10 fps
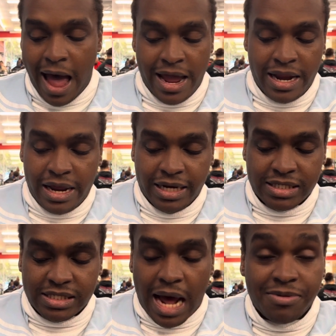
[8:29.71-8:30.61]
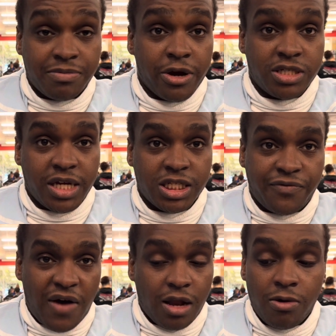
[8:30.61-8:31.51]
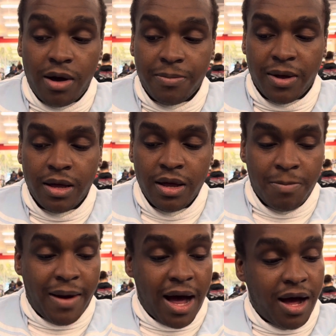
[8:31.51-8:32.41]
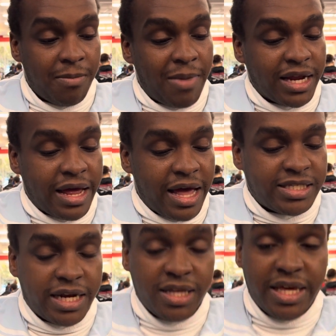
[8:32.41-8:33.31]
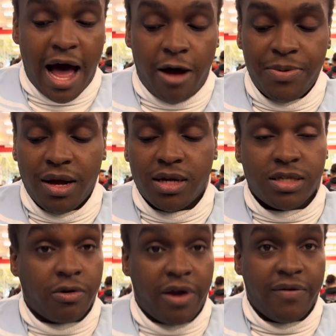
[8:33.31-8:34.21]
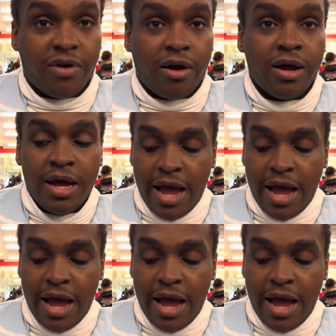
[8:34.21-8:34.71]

It stops Mirror Jade's follow-up by sending the Albion to the graveyard,